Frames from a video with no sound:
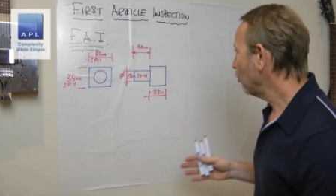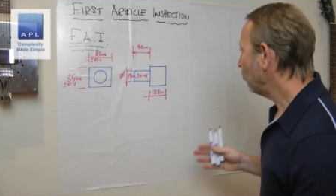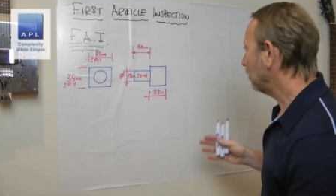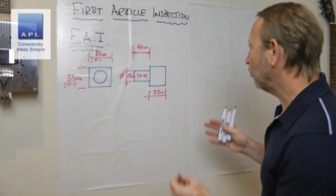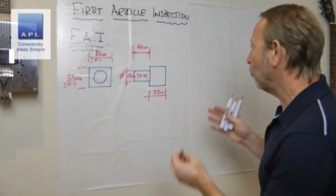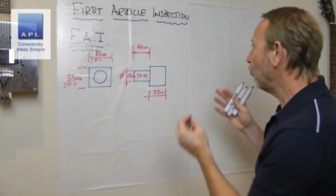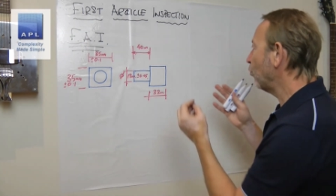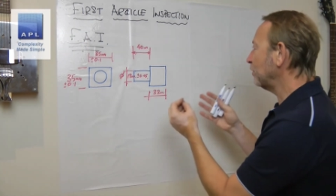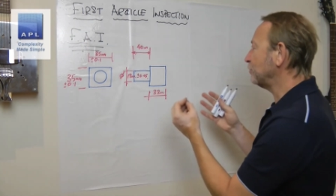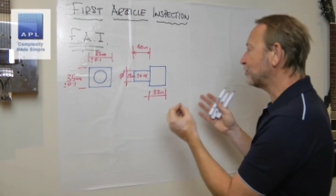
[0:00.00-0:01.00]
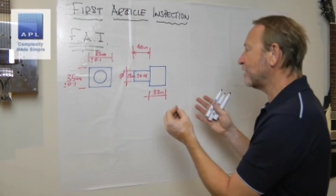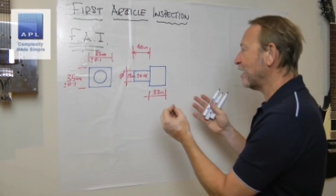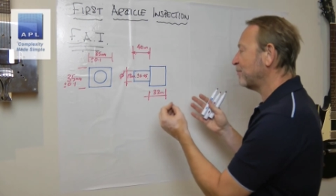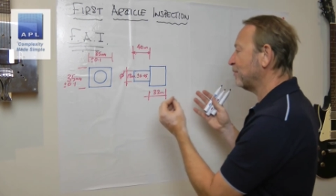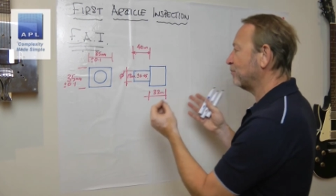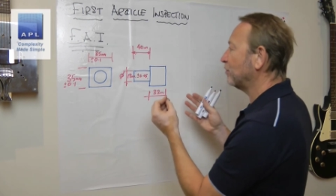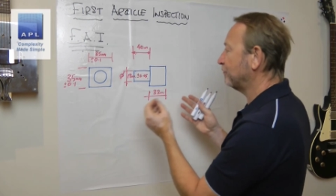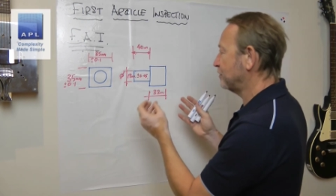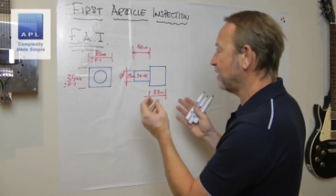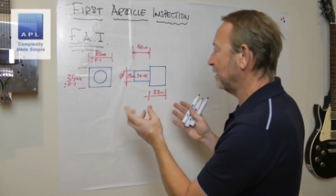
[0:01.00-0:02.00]
Well, all it's capable
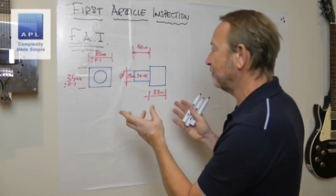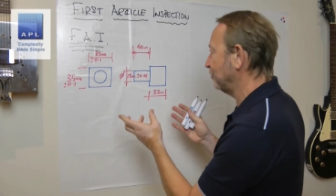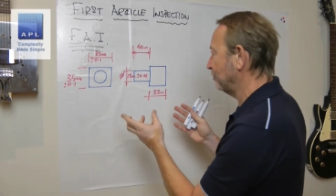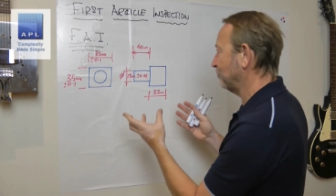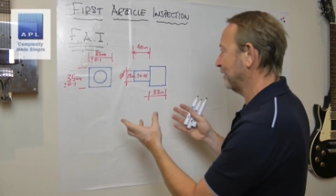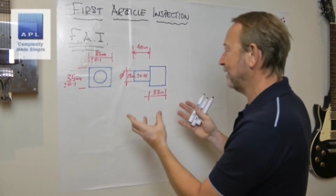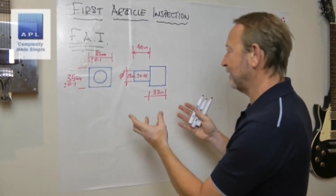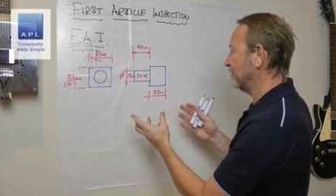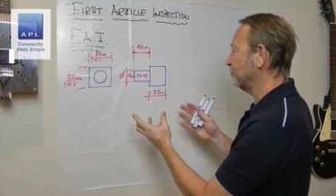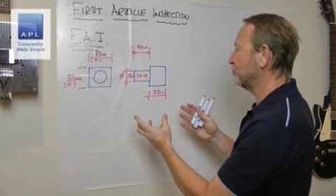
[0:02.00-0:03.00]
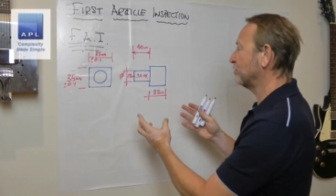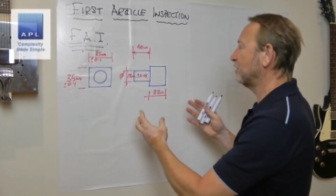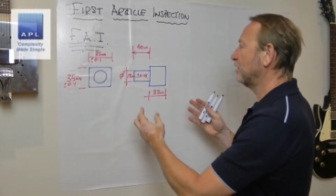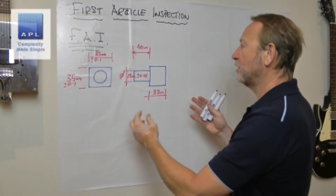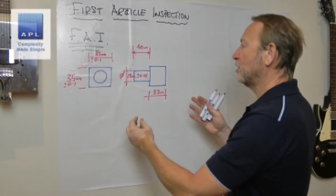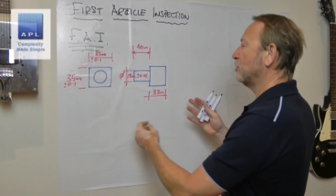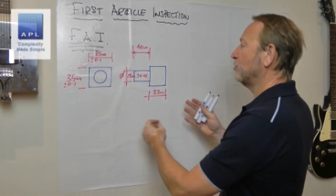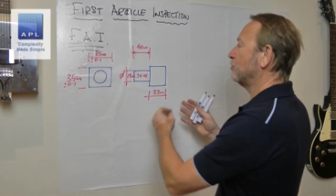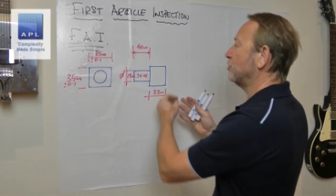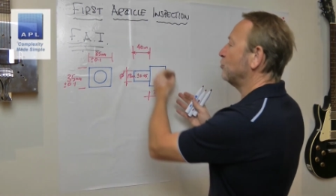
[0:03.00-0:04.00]
of telling you is
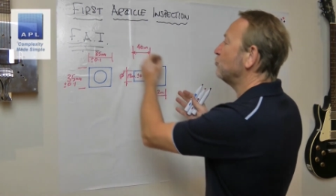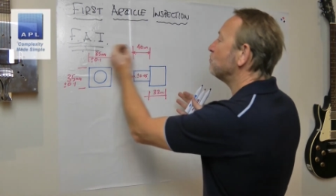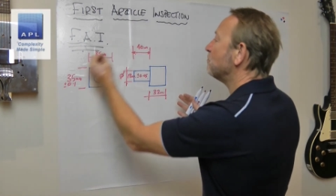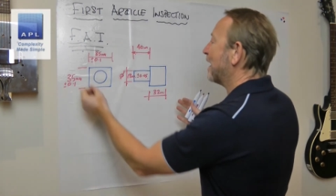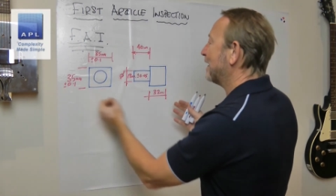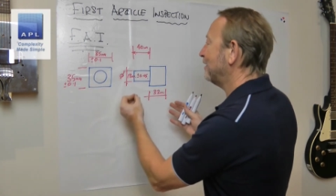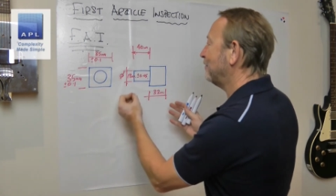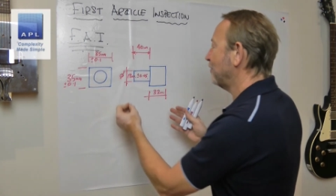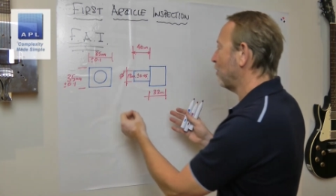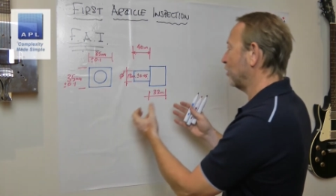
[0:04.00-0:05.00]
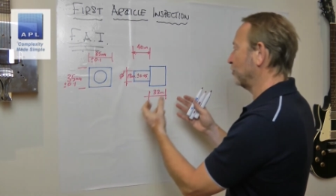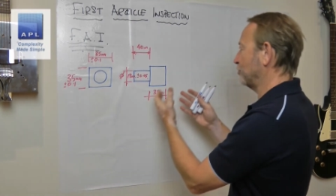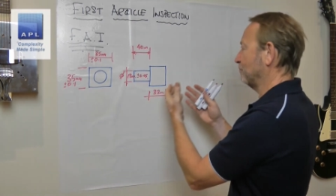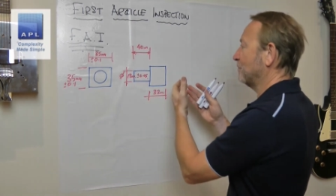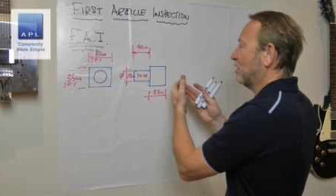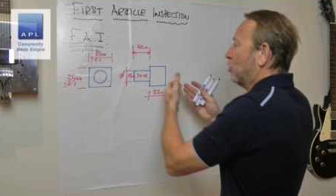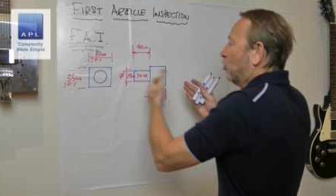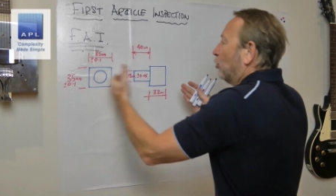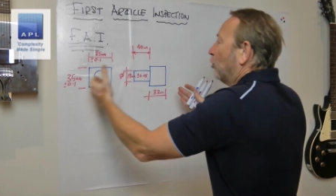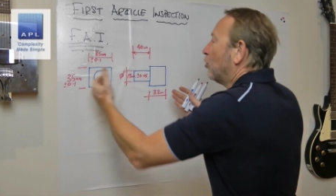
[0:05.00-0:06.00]
that you made the item
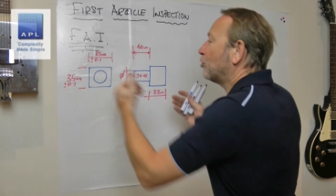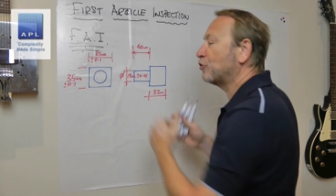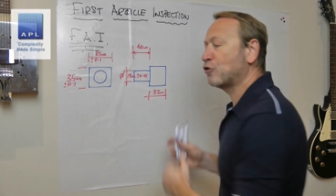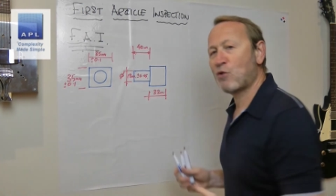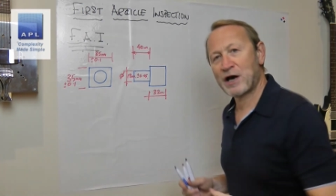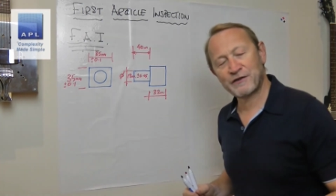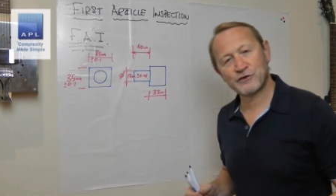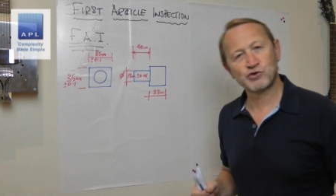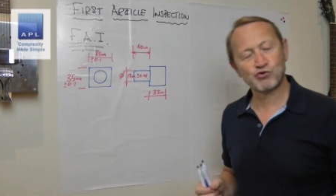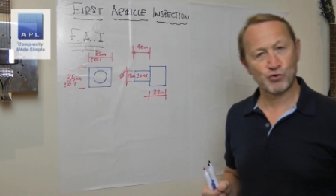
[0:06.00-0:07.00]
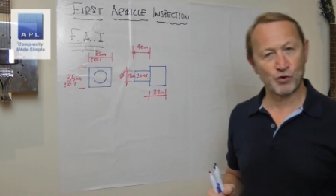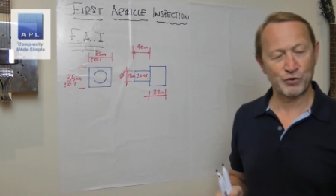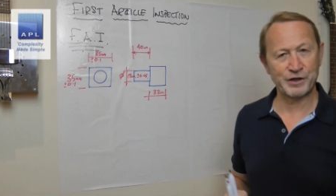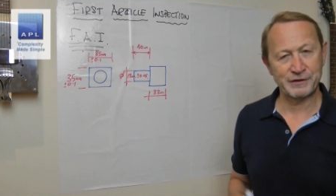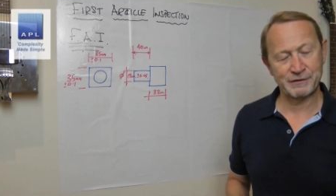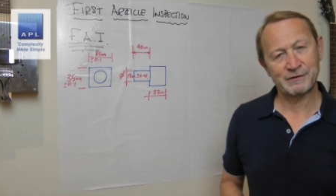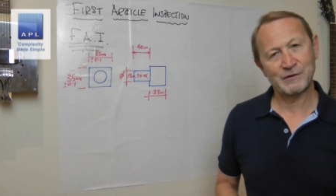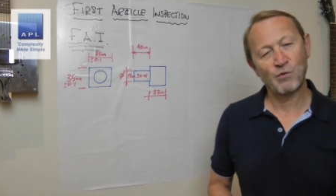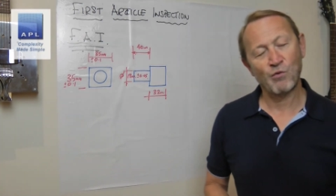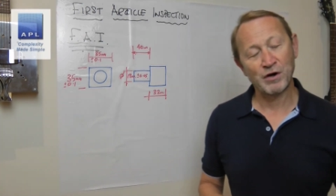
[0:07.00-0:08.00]
look the way the drawing
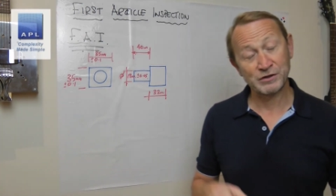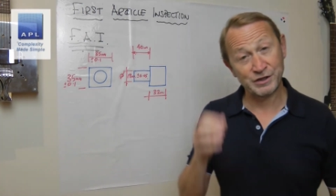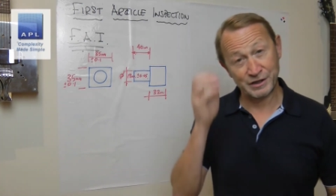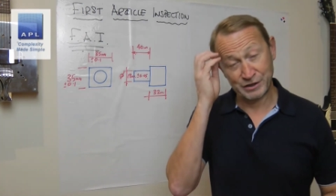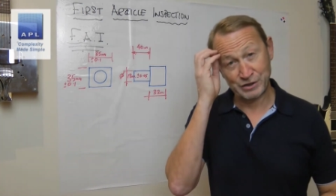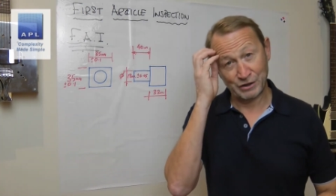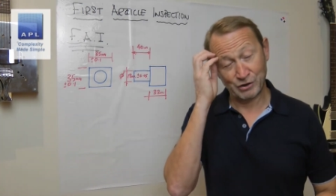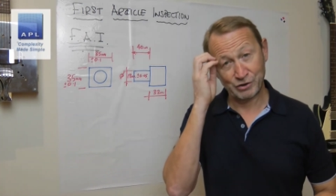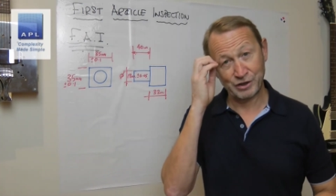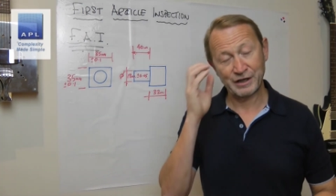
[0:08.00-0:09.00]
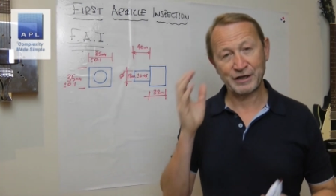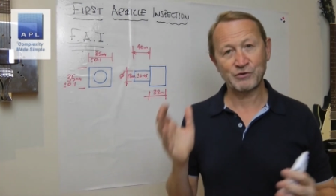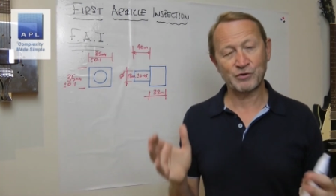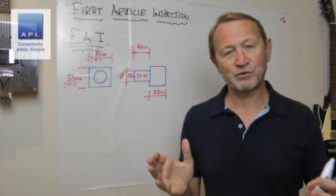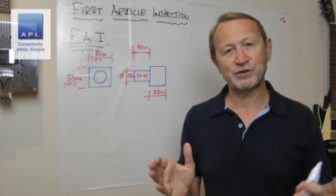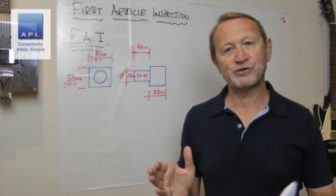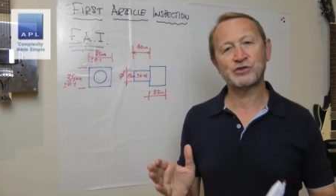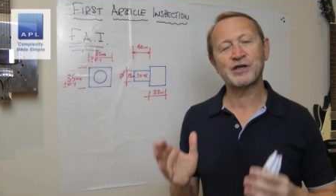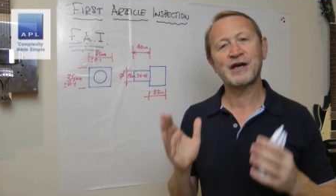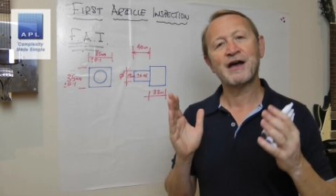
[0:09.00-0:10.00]
wanted it to look. In other
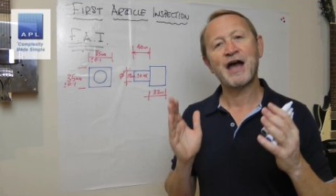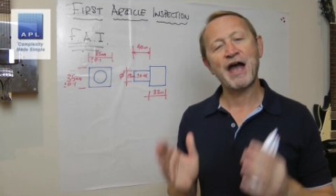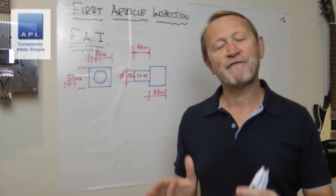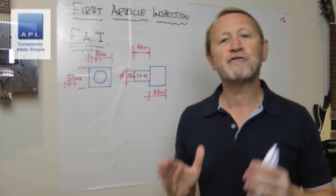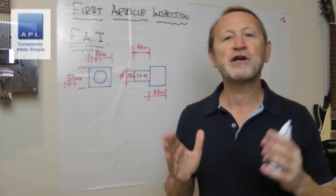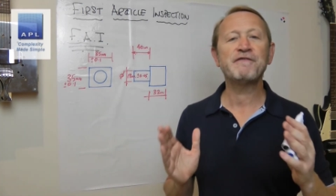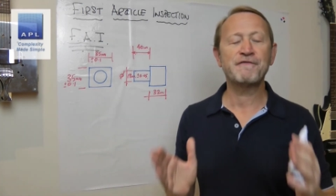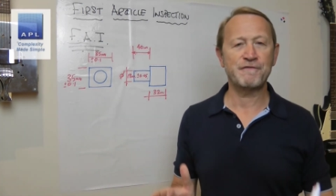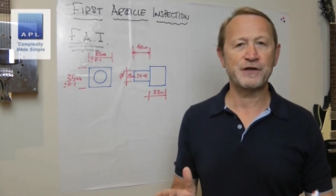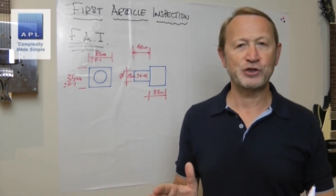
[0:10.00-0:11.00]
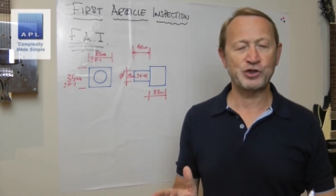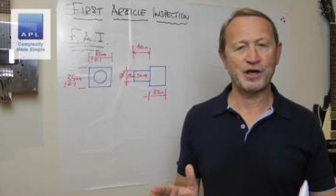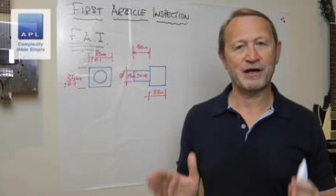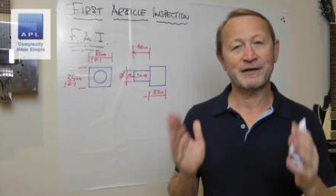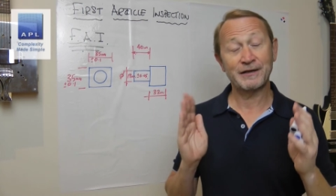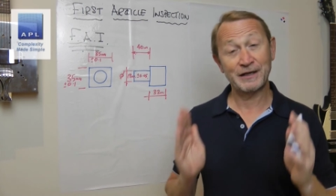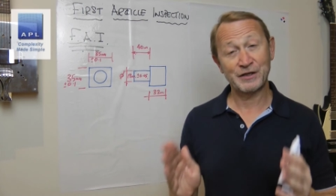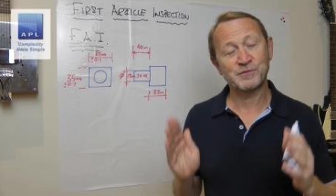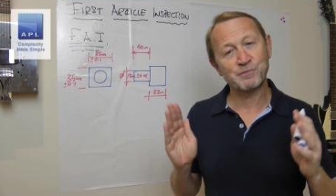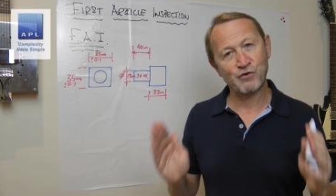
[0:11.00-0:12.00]
words, every feature
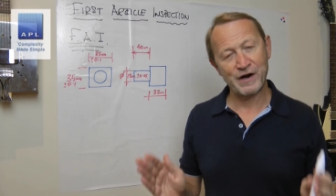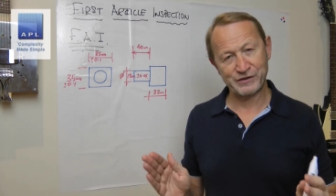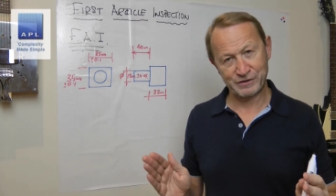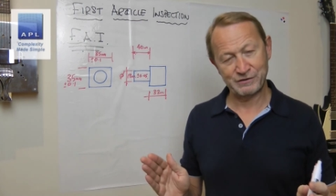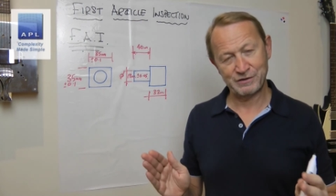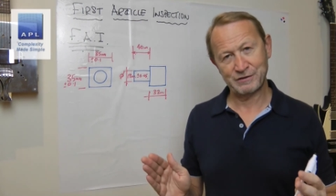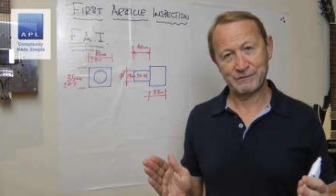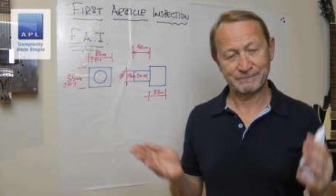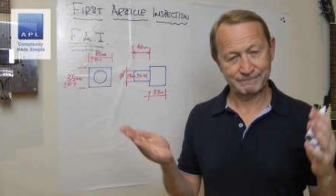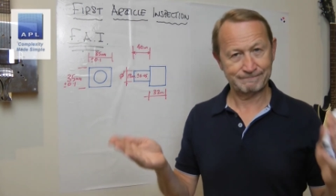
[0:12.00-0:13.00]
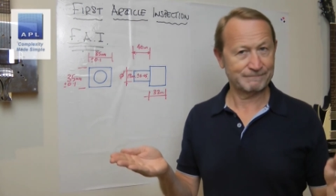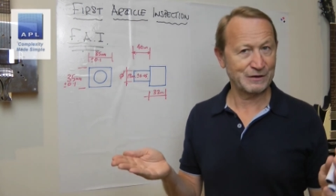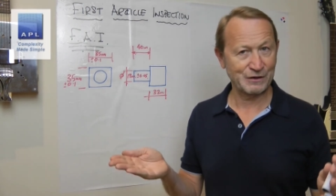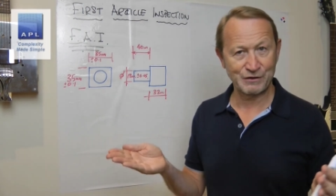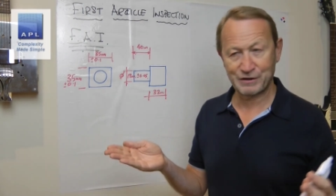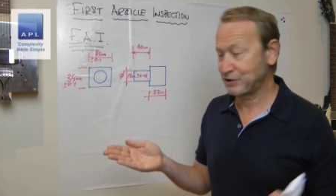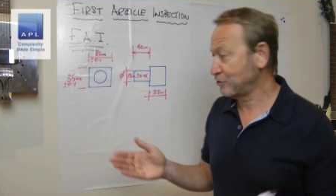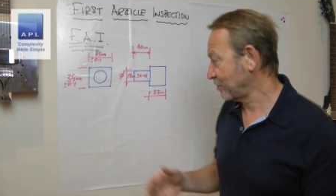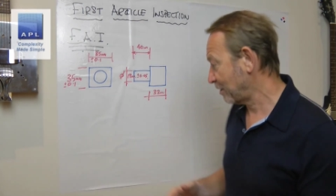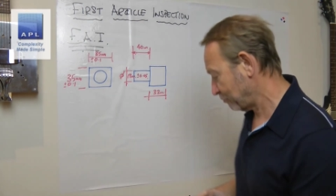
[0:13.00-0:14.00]
is present. All right,
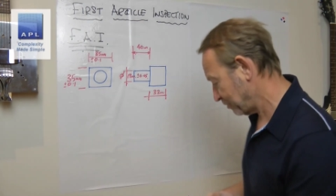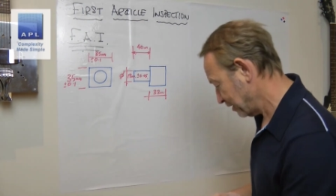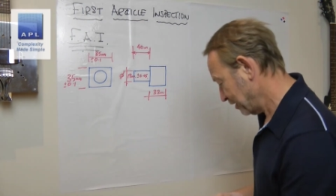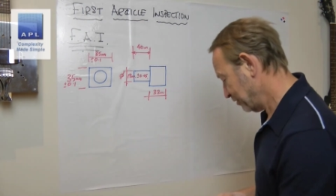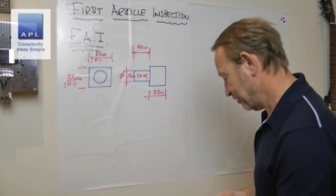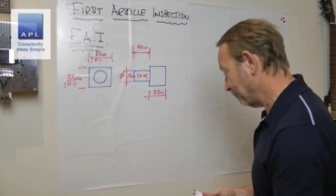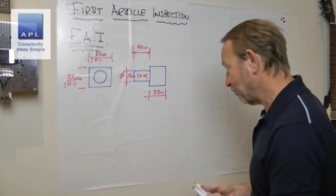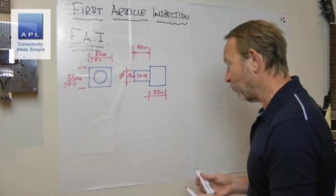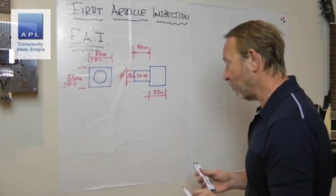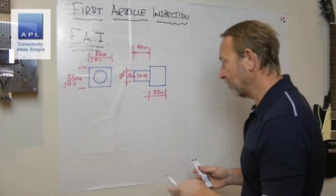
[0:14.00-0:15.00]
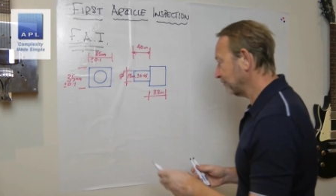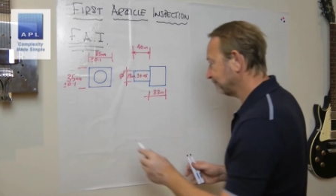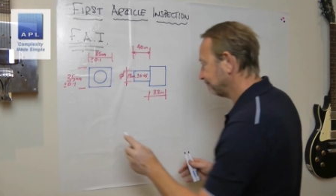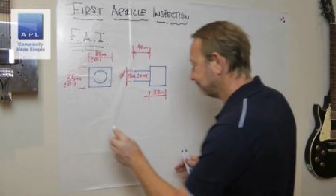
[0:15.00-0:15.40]
so number one,